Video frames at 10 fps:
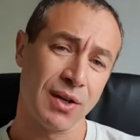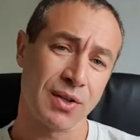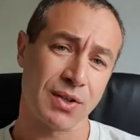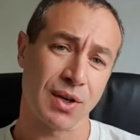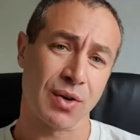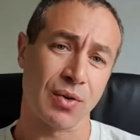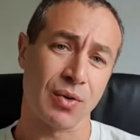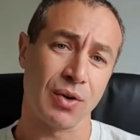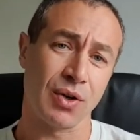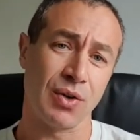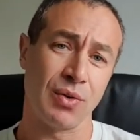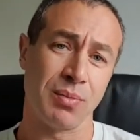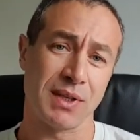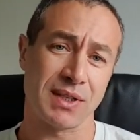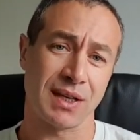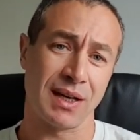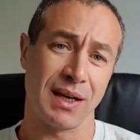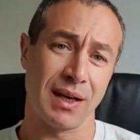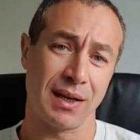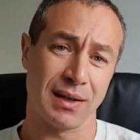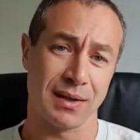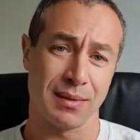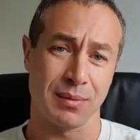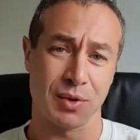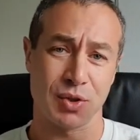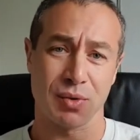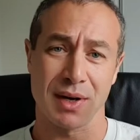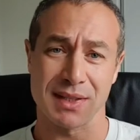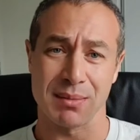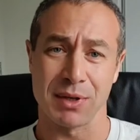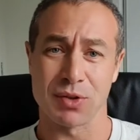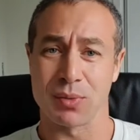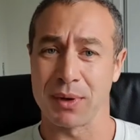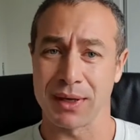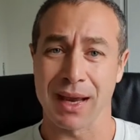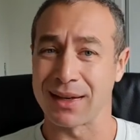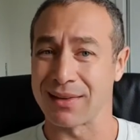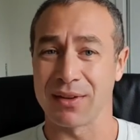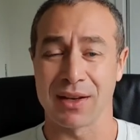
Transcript: So you basically moisturize them a little bit, and